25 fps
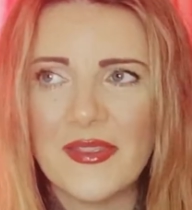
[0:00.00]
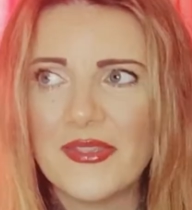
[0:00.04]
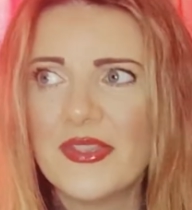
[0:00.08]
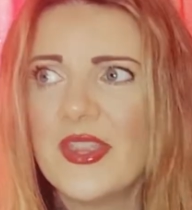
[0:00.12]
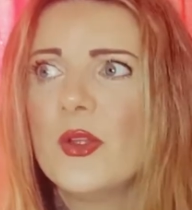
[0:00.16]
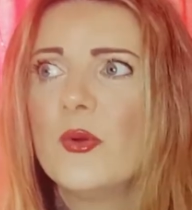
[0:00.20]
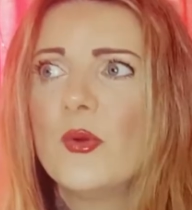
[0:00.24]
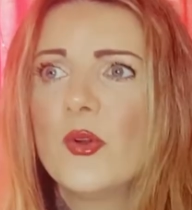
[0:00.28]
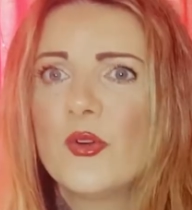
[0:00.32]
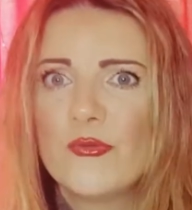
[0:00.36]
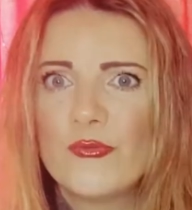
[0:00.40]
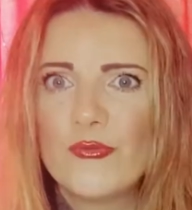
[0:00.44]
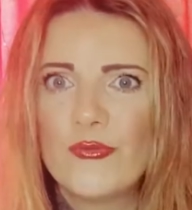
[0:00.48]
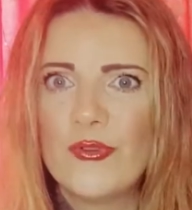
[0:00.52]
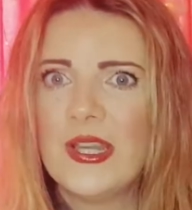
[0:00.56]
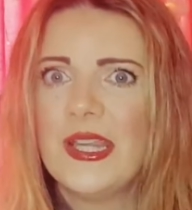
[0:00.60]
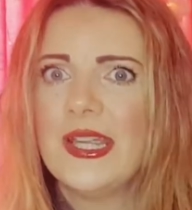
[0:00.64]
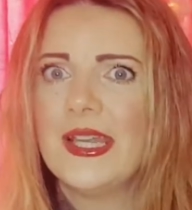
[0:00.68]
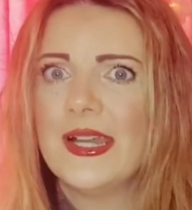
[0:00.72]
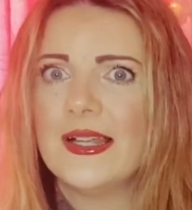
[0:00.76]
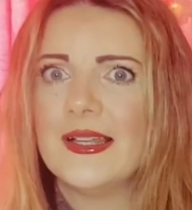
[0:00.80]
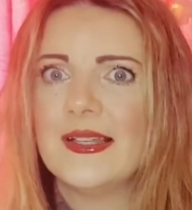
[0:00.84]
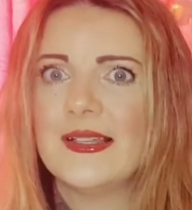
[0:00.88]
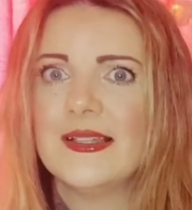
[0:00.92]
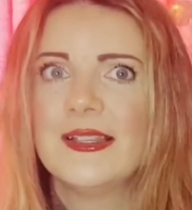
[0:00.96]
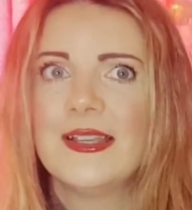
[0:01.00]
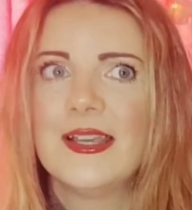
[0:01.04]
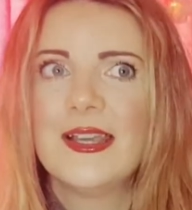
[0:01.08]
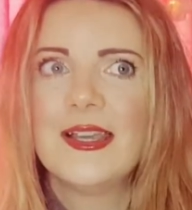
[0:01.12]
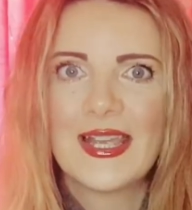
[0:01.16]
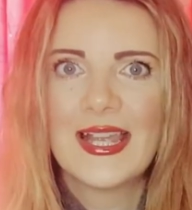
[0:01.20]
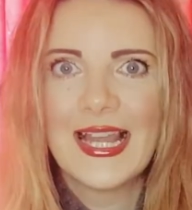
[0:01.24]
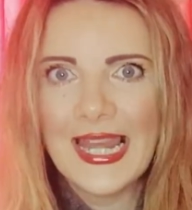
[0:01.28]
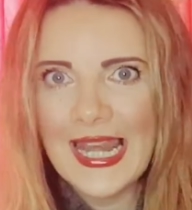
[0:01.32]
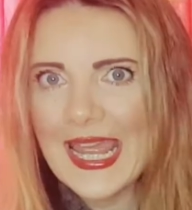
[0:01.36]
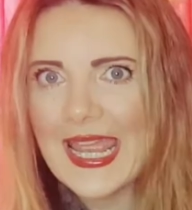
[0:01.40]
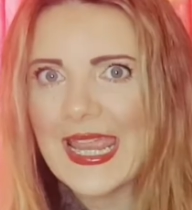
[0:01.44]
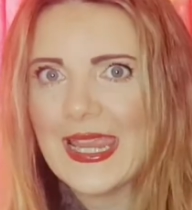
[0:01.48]
There were real
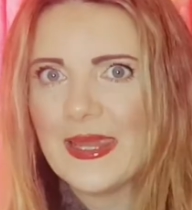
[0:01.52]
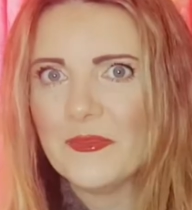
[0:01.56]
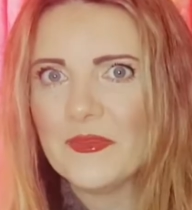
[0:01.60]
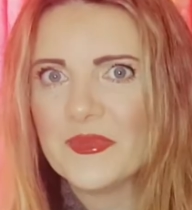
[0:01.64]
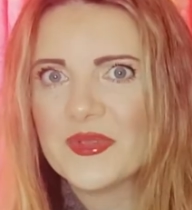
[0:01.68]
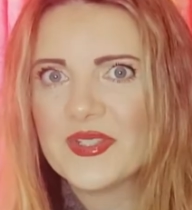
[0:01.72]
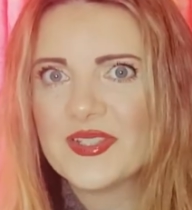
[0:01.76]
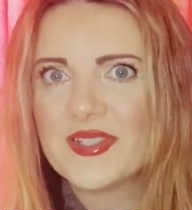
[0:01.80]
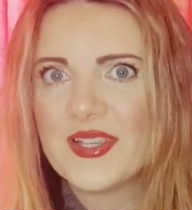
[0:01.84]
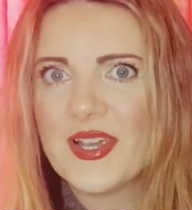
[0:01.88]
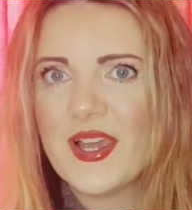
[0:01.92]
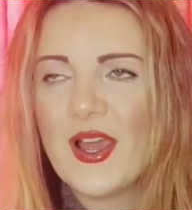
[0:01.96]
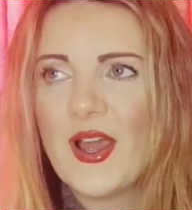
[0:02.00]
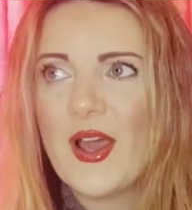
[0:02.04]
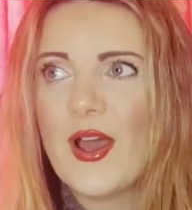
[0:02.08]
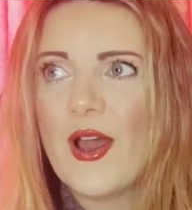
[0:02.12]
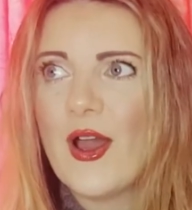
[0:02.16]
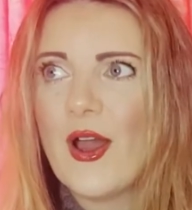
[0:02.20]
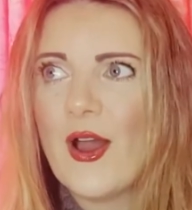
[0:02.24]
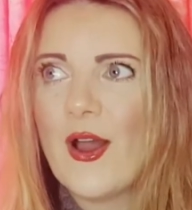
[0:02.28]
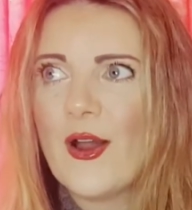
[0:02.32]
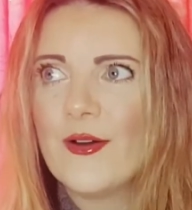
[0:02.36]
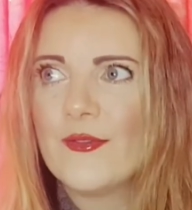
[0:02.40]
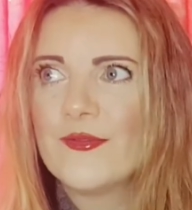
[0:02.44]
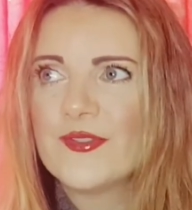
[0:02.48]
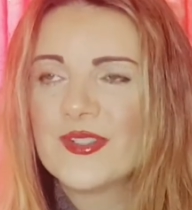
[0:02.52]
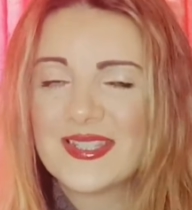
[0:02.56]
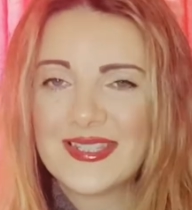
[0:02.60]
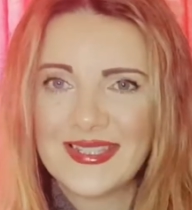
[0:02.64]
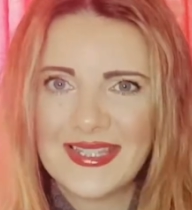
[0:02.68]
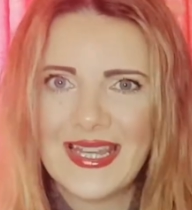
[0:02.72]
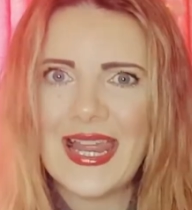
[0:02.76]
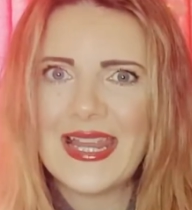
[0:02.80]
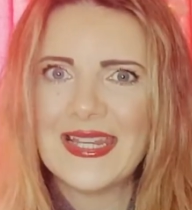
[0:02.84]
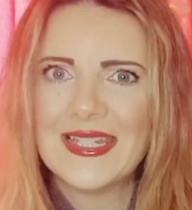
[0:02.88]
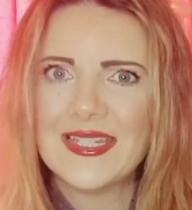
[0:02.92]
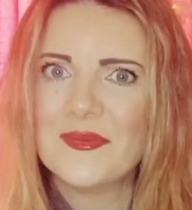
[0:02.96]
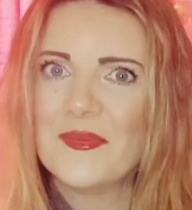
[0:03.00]
claims of
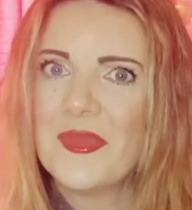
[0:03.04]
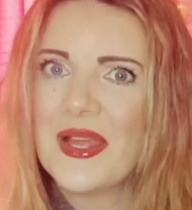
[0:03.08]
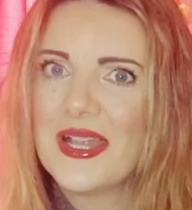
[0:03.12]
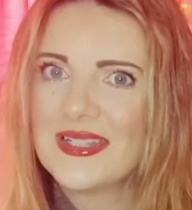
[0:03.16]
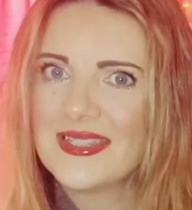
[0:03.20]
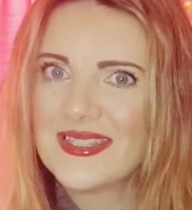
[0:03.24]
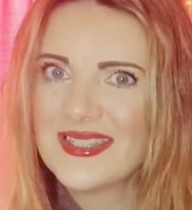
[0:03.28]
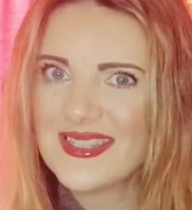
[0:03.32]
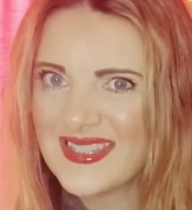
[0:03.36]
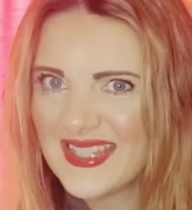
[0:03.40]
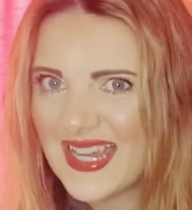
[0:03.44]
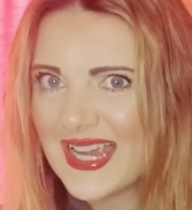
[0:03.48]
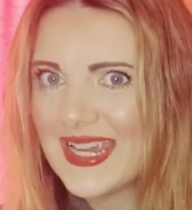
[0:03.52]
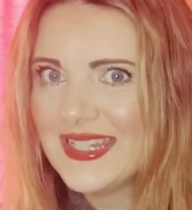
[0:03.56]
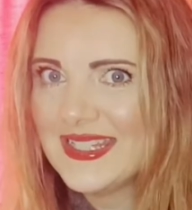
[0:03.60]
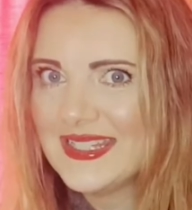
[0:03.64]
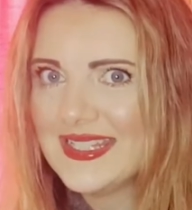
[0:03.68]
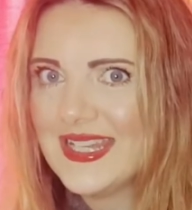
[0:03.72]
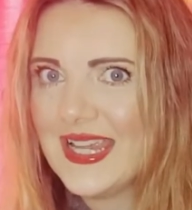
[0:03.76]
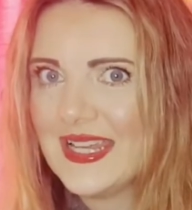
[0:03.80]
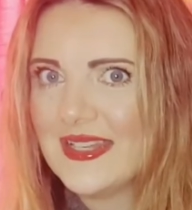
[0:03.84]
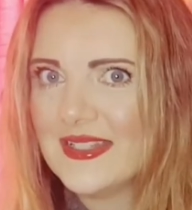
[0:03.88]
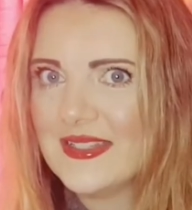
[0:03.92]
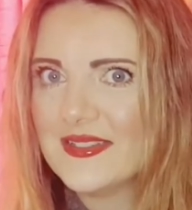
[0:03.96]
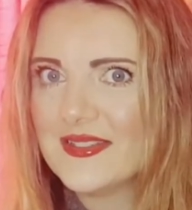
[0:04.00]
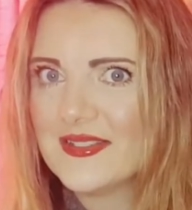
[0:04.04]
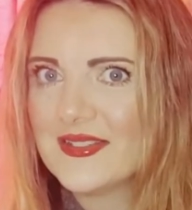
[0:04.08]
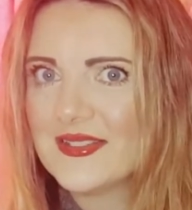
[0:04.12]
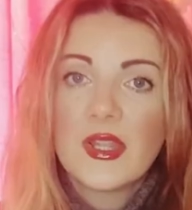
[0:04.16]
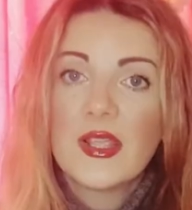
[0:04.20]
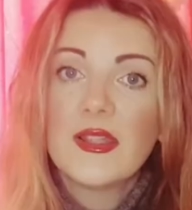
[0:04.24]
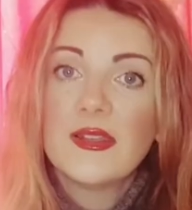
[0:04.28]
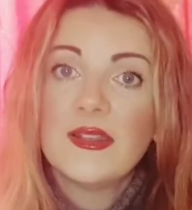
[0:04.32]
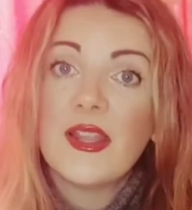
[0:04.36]
Slenderman sightings.